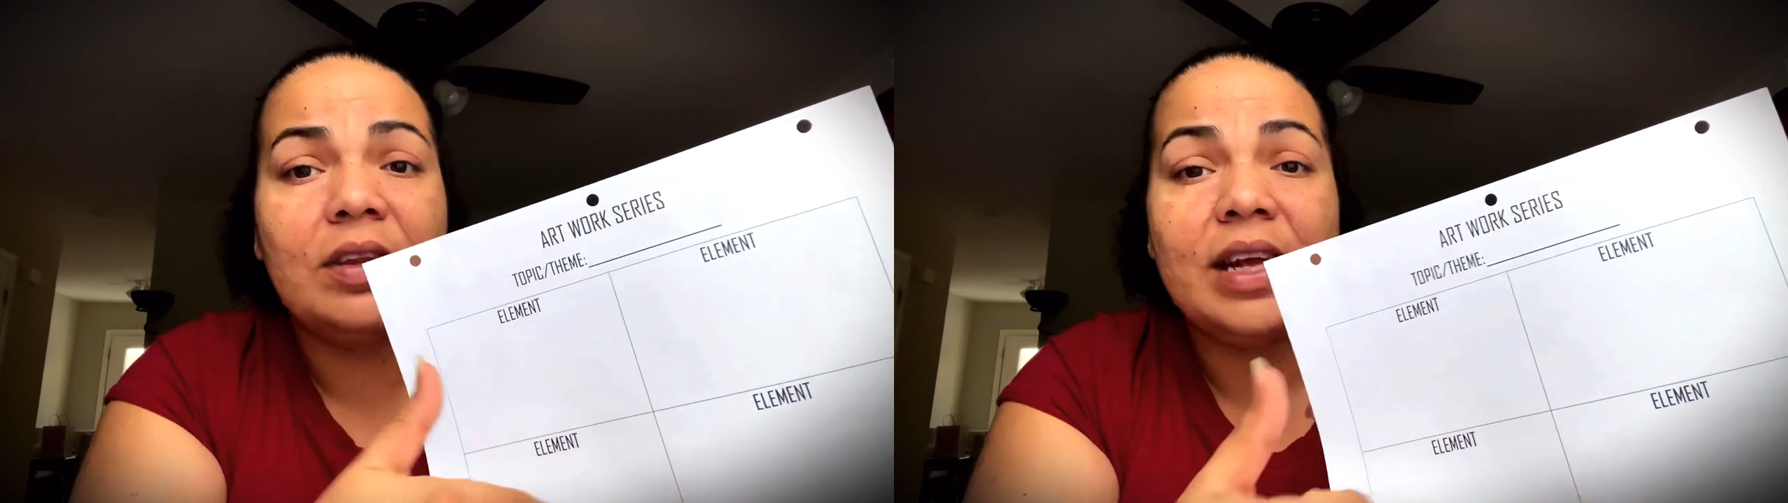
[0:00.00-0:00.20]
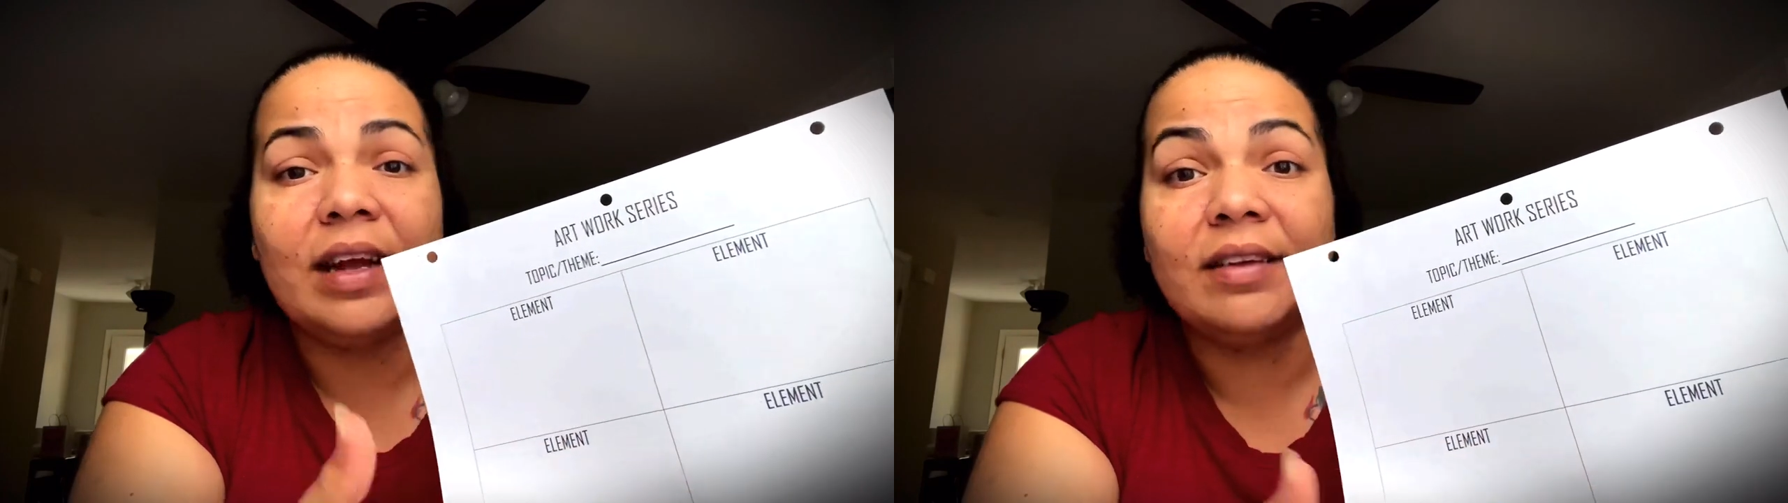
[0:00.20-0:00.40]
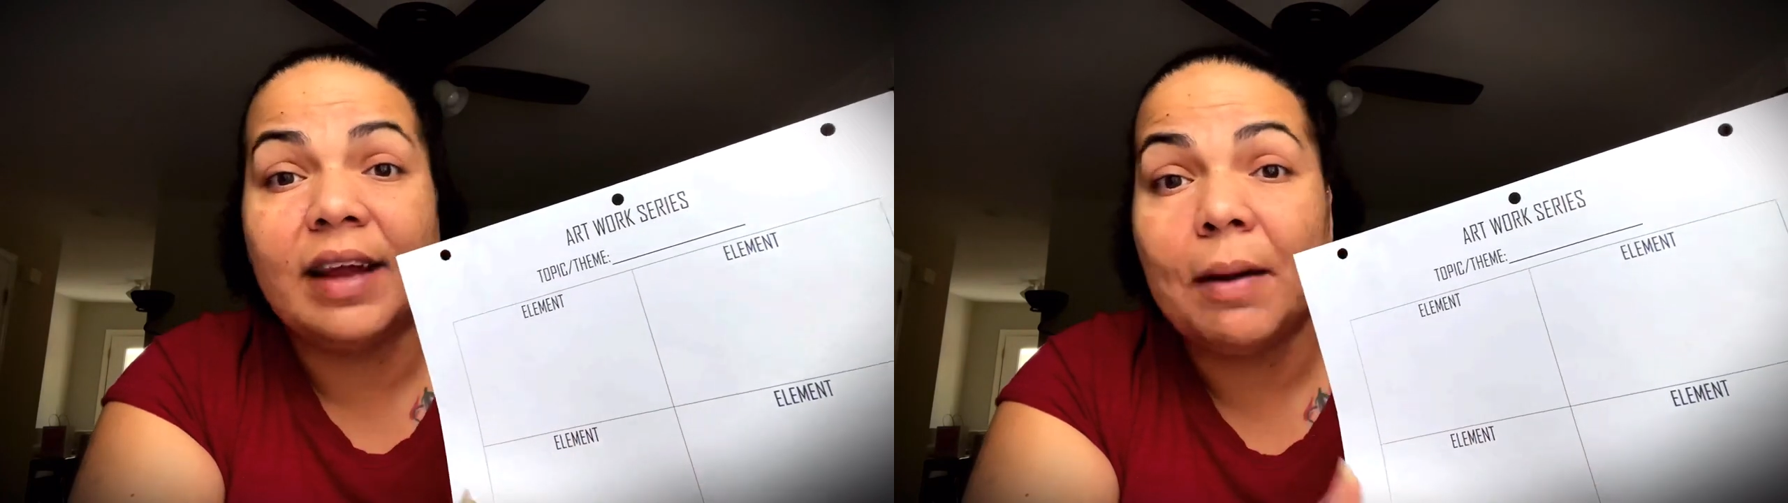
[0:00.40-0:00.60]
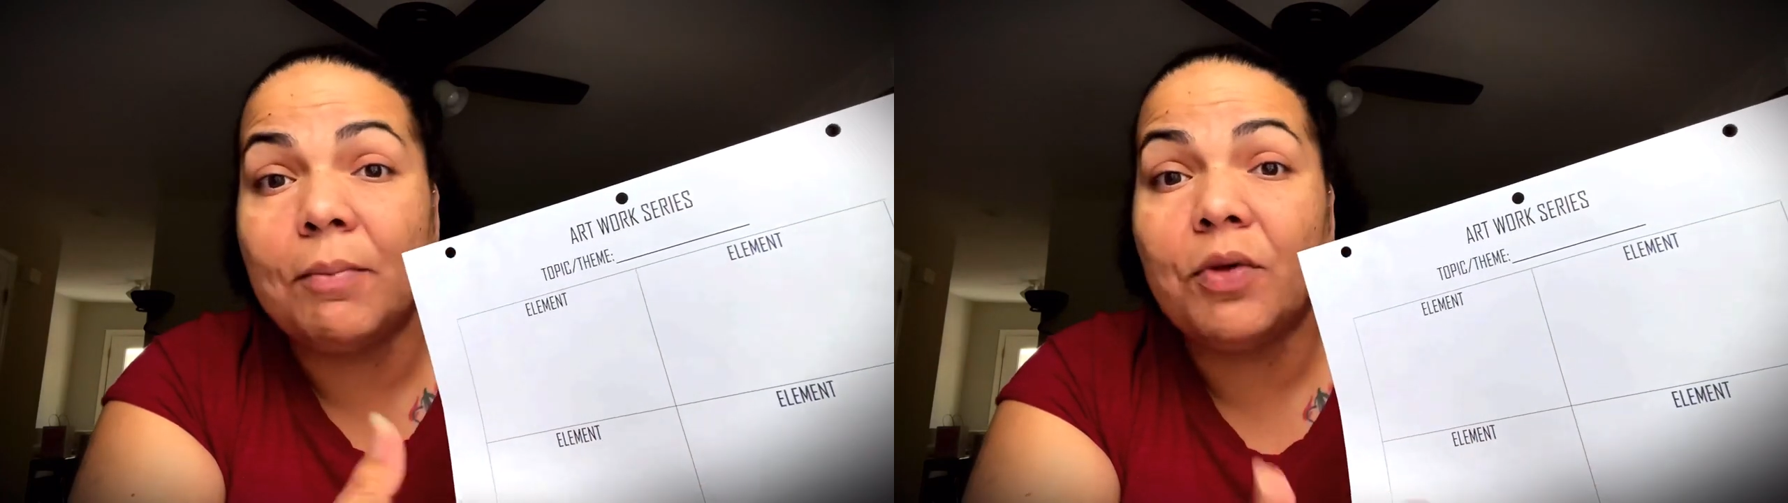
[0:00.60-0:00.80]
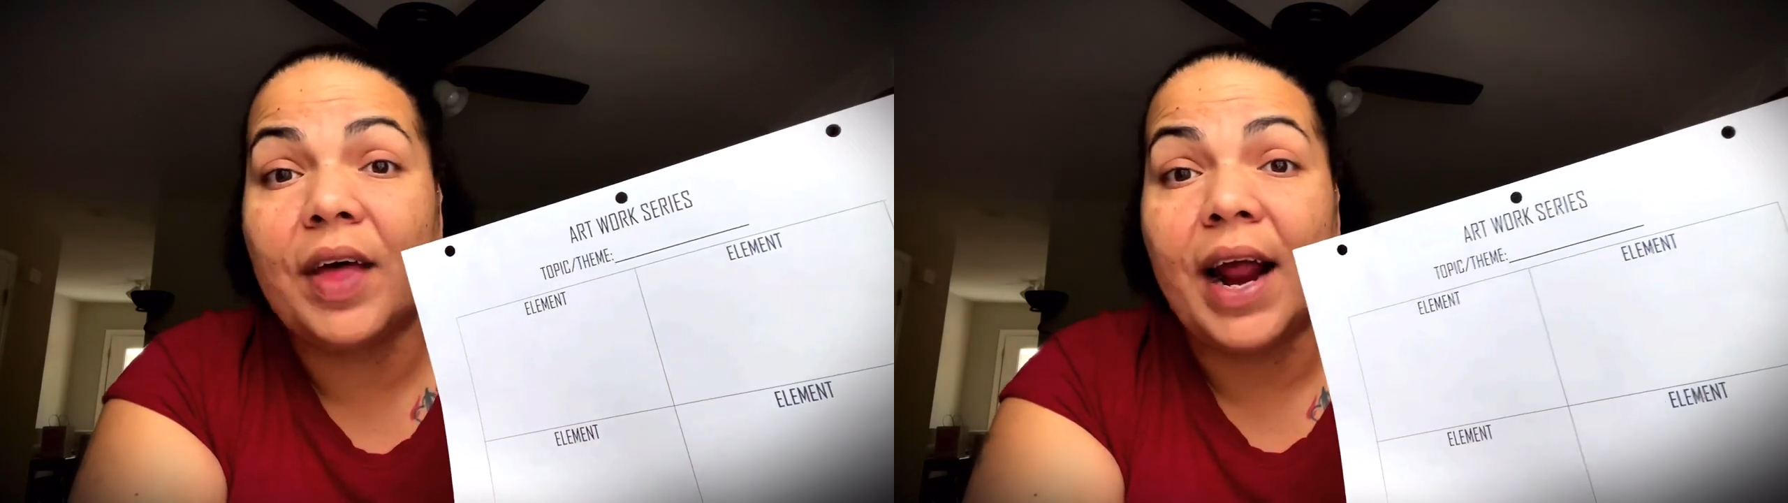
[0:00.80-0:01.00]
The
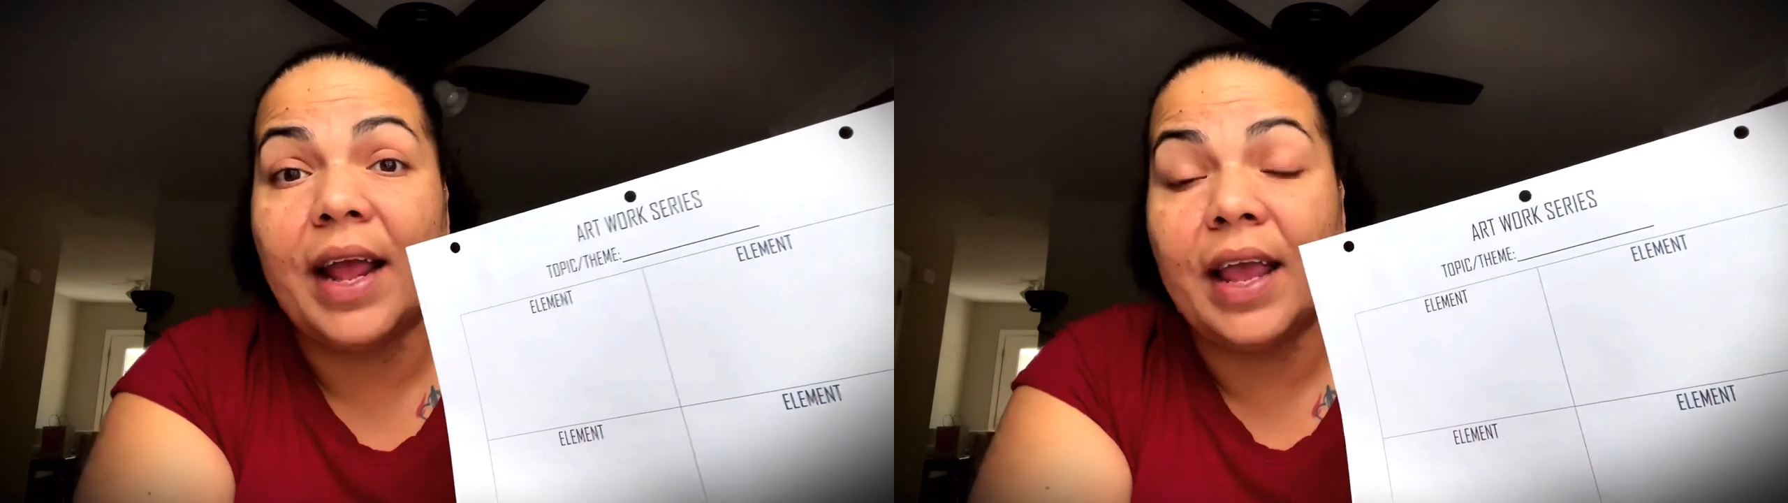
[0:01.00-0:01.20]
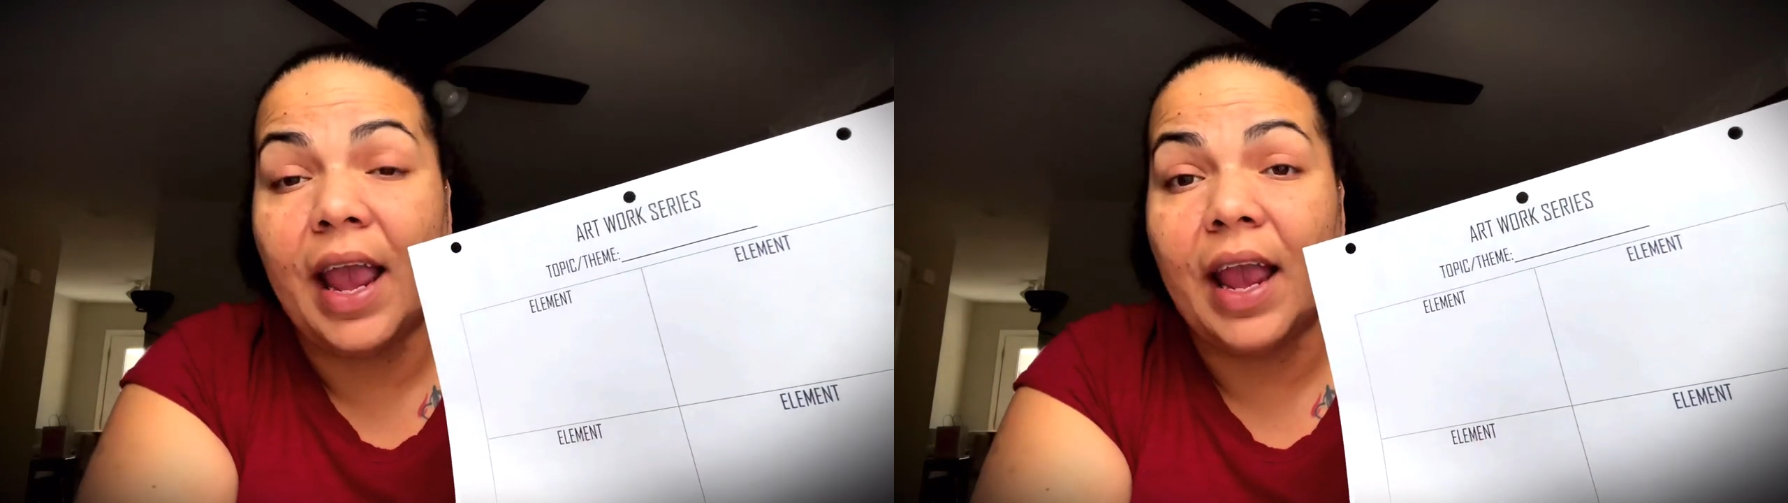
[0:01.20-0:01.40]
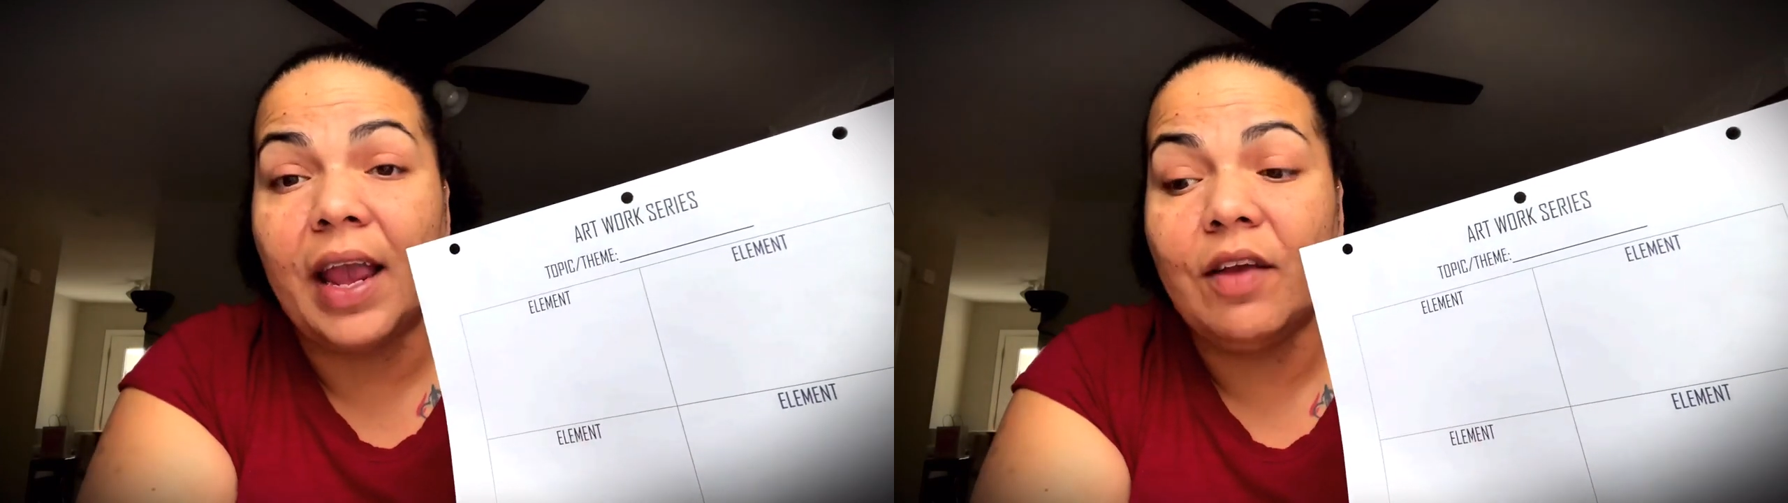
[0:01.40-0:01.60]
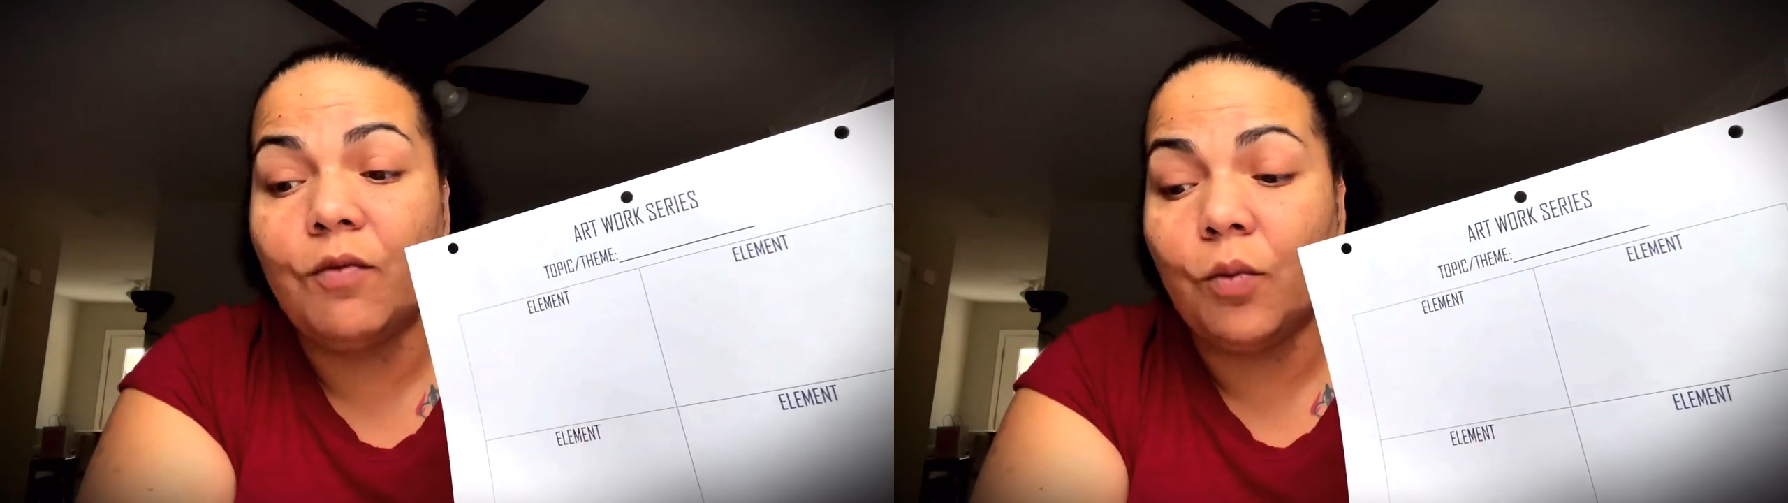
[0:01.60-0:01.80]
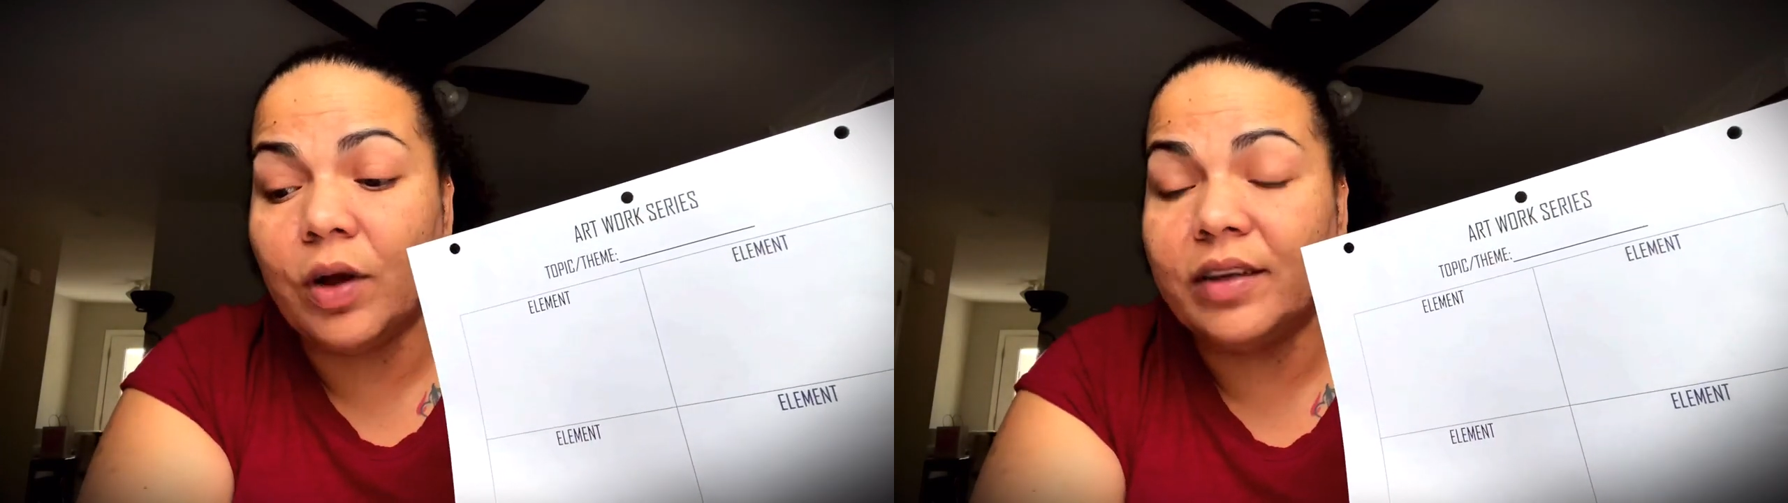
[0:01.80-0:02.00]
example that I gave
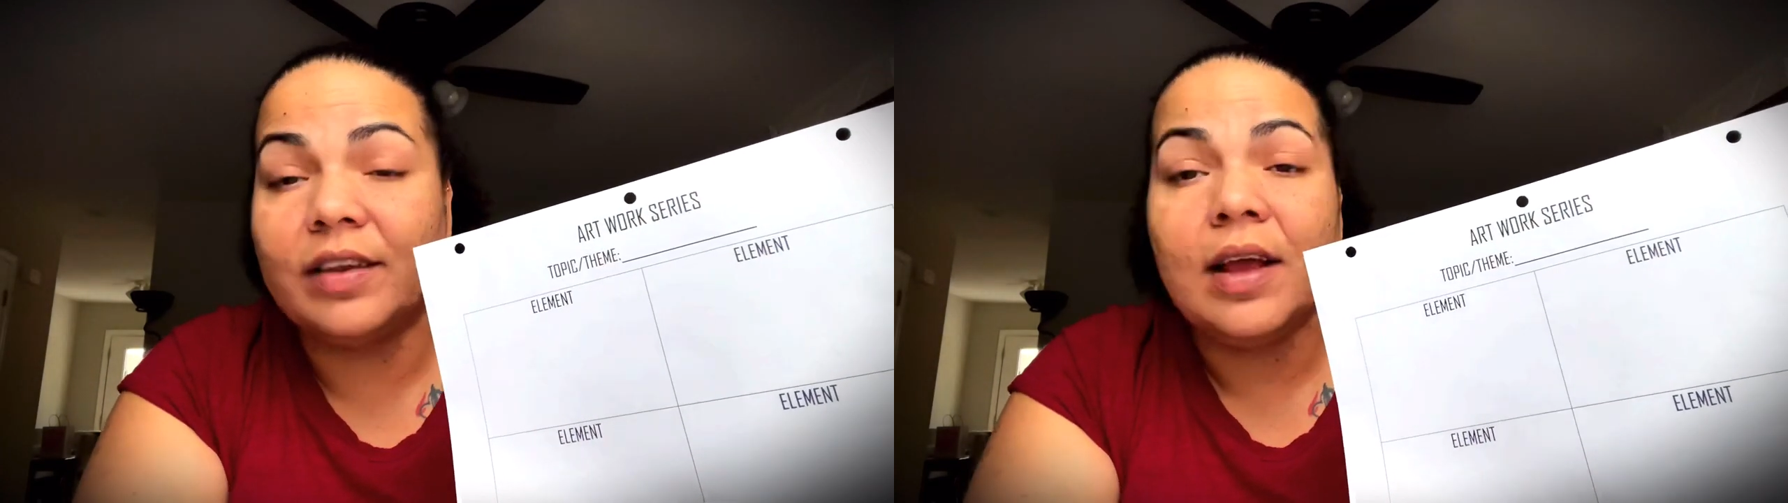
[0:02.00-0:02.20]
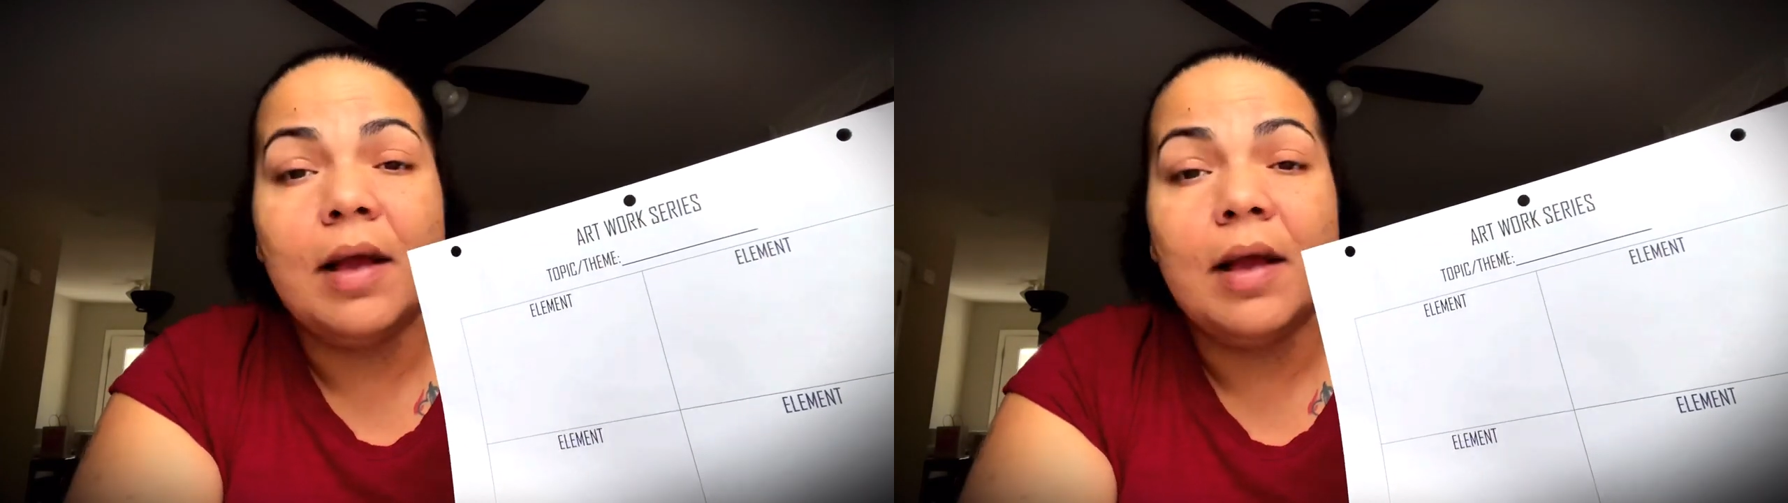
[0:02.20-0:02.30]
was